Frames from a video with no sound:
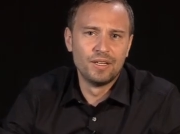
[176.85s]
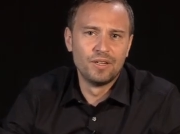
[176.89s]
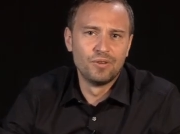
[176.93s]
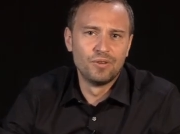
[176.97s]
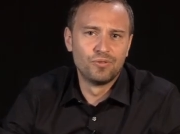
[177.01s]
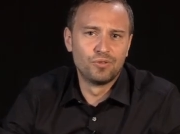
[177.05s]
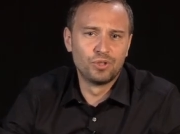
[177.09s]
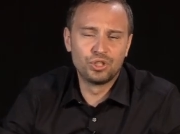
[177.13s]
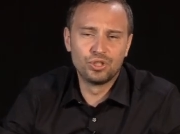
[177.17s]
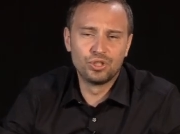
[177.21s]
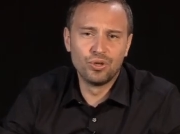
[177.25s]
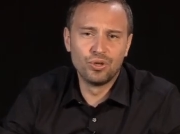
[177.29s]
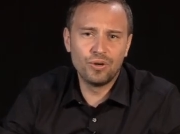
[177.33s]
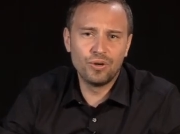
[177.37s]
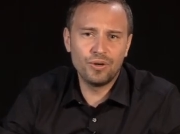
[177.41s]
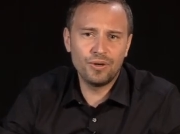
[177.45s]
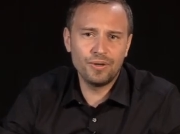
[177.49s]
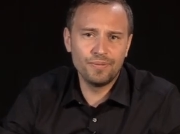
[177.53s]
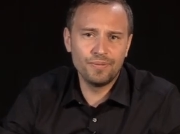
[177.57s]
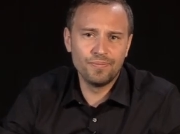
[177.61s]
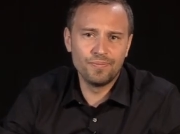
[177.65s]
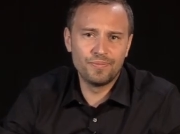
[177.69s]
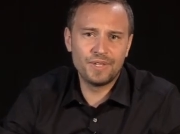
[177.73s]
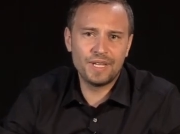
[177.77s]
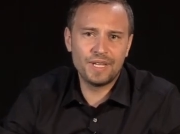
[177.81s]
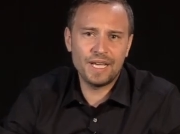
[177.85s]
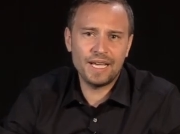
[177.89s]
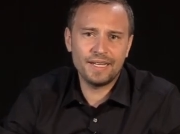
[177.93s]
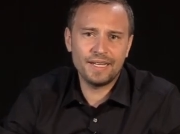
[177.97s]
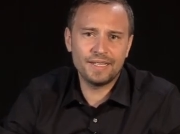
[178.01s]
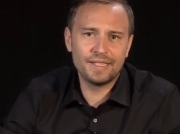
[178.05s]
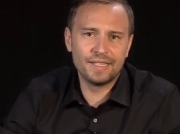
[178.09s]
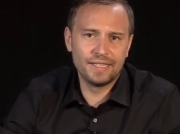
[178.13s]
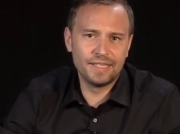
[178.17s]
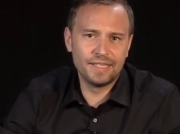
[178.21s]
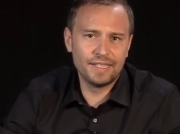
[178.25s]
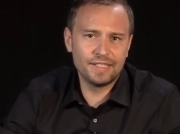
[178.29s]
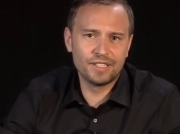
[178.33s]
For sure,
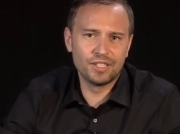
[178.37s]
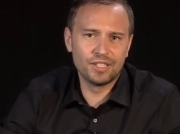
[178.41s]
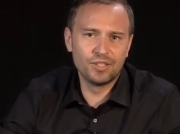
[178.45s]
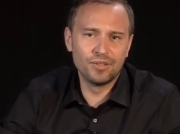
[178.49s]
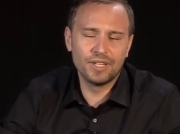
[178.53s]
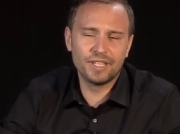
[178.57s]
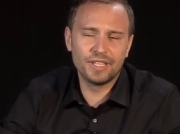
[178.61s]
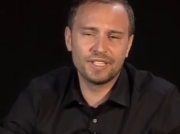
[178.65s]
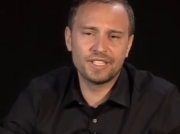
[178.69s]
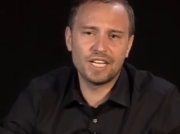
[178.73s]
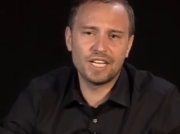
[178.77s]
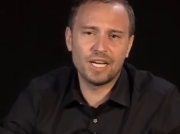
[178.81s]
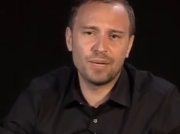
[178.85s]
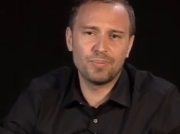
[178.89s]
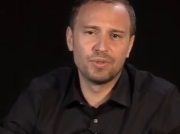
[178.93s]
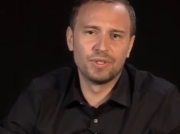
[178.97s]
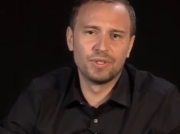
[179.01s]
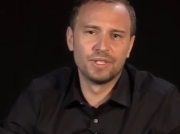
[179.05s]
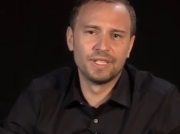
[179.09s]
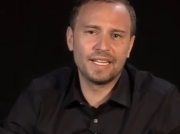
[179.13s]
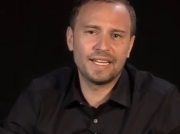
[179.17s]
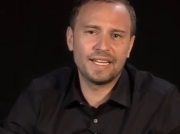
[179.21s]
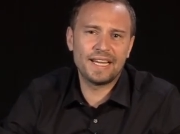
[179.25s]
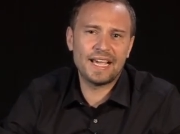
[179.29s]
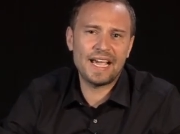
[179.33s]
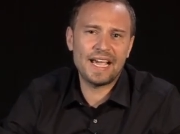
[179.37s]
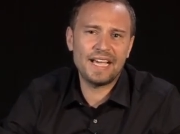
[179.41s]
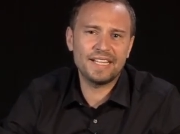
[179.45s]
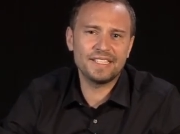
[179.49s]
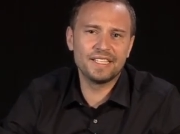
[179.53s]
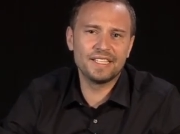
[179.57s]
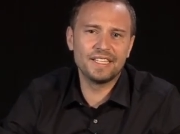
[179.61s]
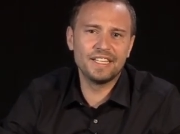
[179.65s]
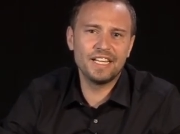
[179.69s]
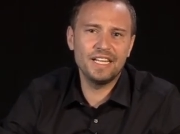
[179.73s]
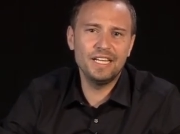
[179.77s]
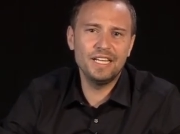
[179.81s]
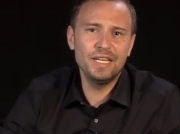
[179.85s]
that's a good example, that has
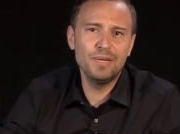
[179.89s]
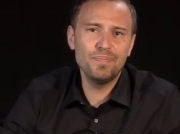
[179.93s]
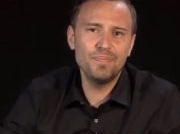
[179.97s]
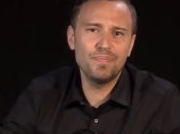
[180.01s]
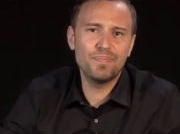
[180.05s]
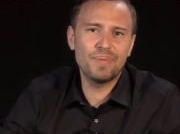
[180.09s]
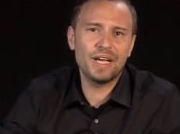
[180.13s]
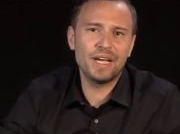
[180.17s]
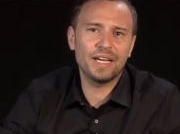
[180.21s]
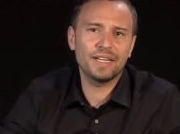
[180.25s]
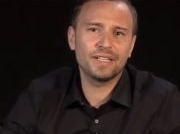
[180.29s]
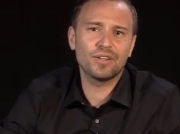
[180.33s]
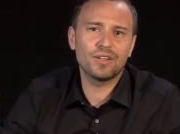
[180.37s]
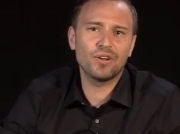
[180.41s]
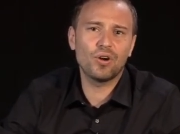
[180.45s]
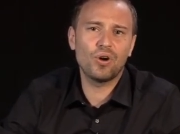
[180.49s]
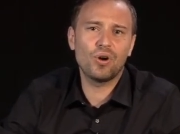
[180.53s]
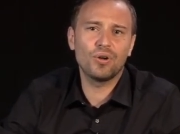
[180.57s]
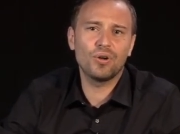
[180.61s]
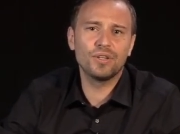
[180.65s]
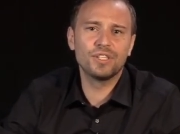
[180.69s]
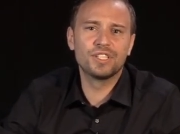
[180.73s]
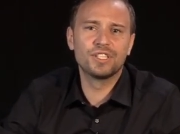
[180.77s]
an impact on